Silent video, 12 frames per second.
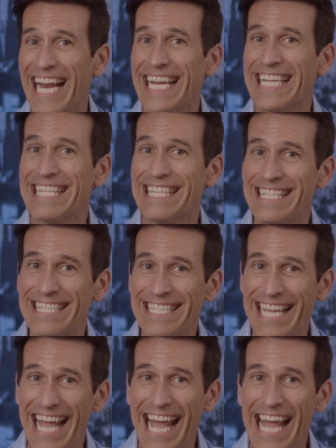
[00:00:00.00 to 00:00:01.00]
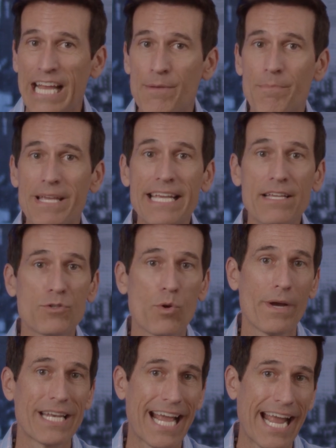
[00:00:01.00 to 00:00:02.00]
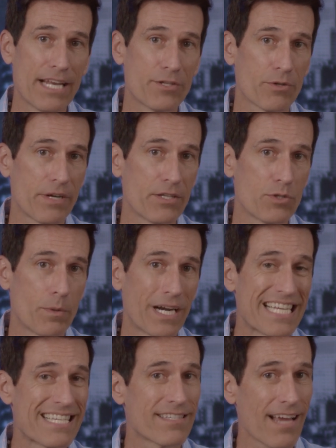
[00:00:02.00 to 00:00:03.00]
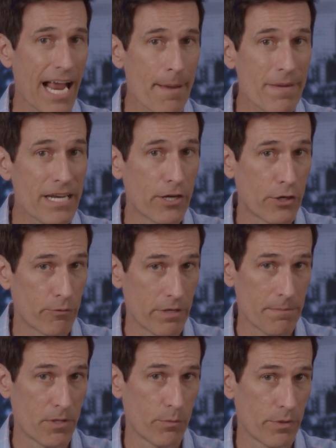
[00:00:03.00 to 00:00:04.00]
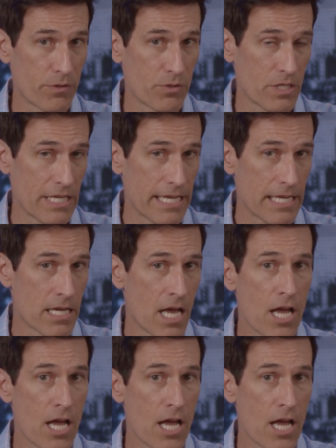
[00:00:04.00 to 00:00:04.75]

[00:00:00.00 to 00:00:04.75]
Instead, B is going to enter into an assignment agreement with C